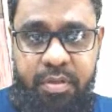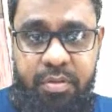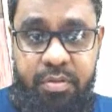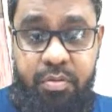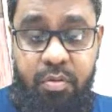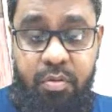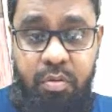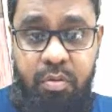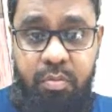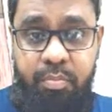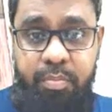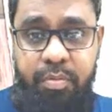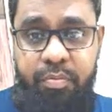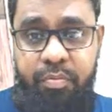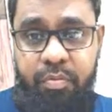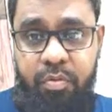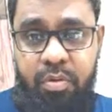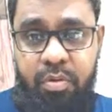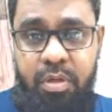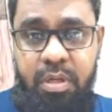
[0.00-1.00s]
So
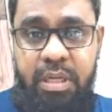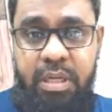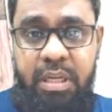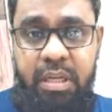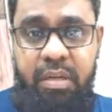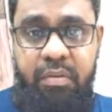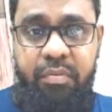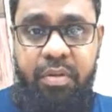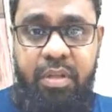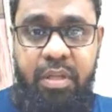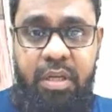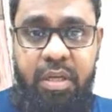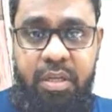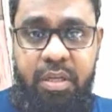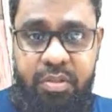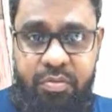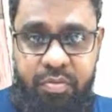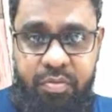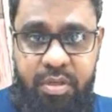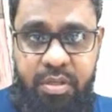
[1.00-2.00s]
before we with the
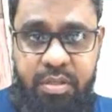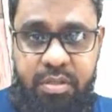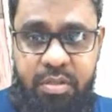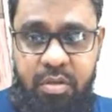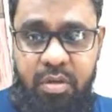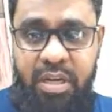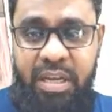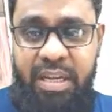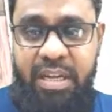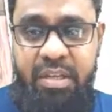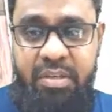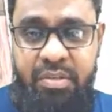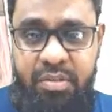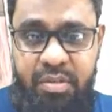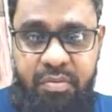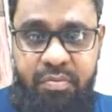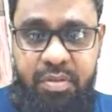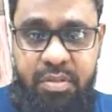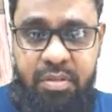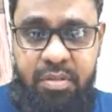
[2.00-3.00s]
HVAC or any
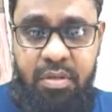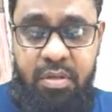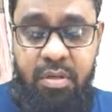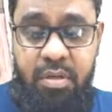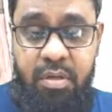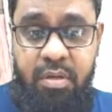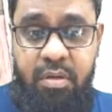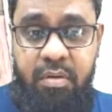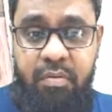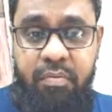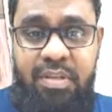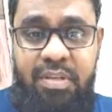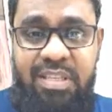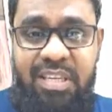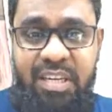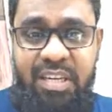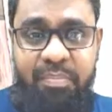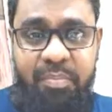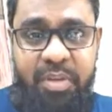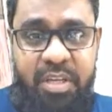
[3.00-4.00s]
service,
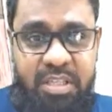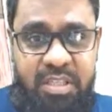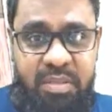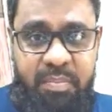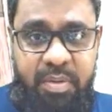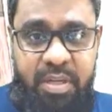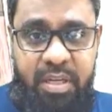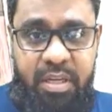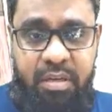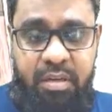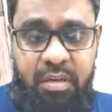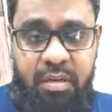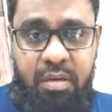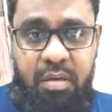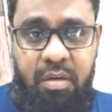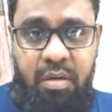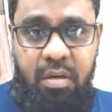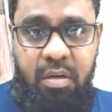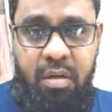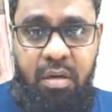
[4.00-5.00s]
first let me explain
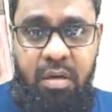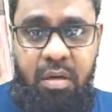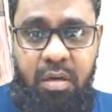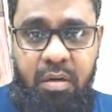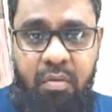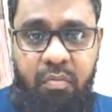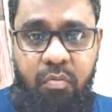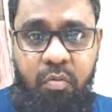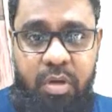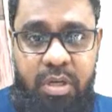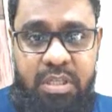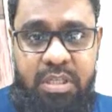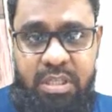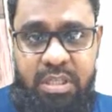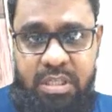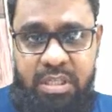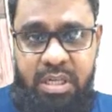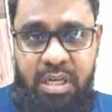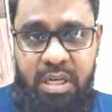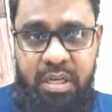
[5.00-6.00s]
what is
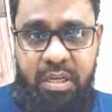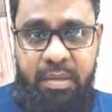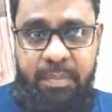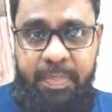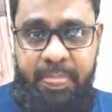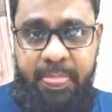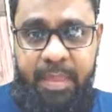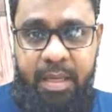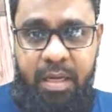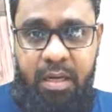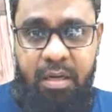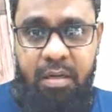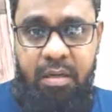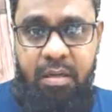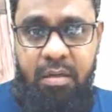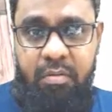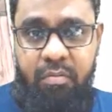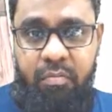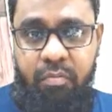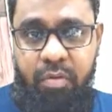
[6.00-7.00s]
designing
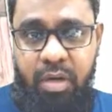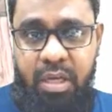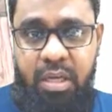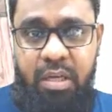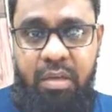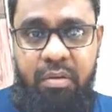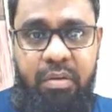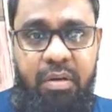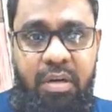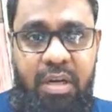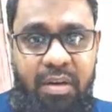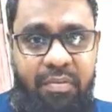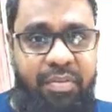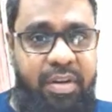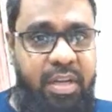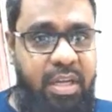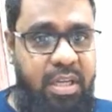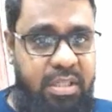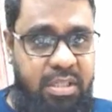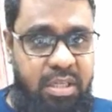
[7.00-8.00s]
and why
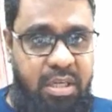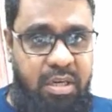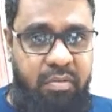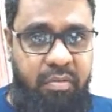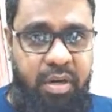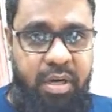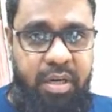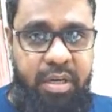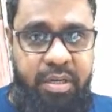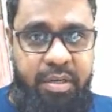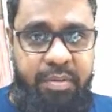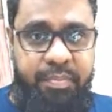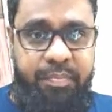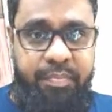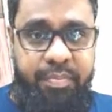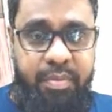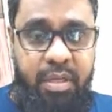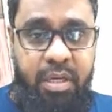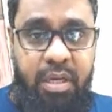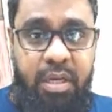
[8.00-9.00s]
drafting is required,
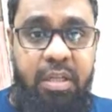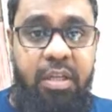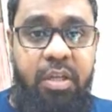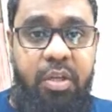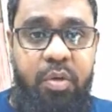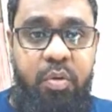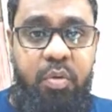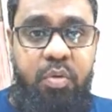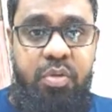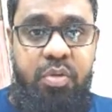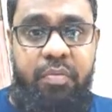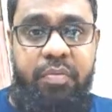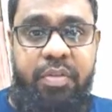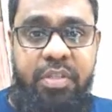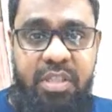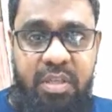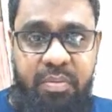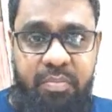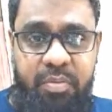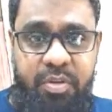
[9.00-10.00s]
and the use of
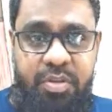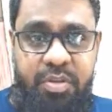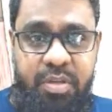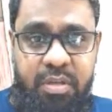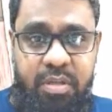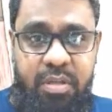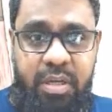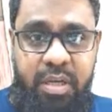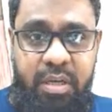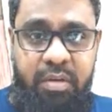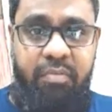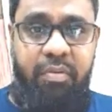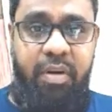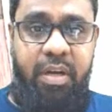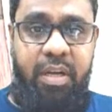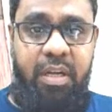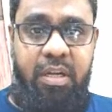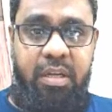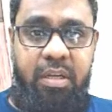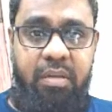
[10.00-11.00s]
estimation, and
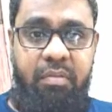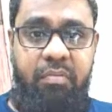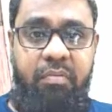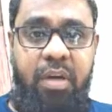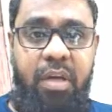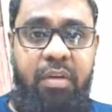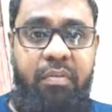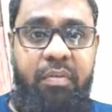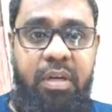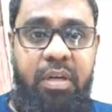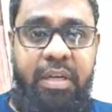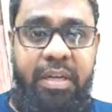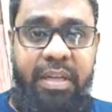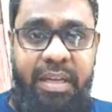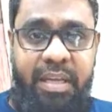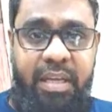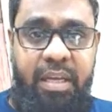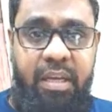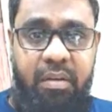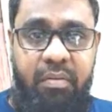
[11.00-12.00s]
finally why we
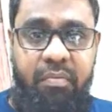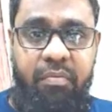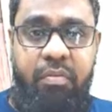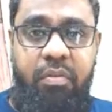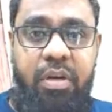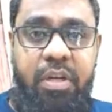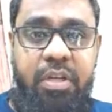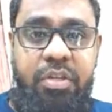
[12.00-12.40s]
take care for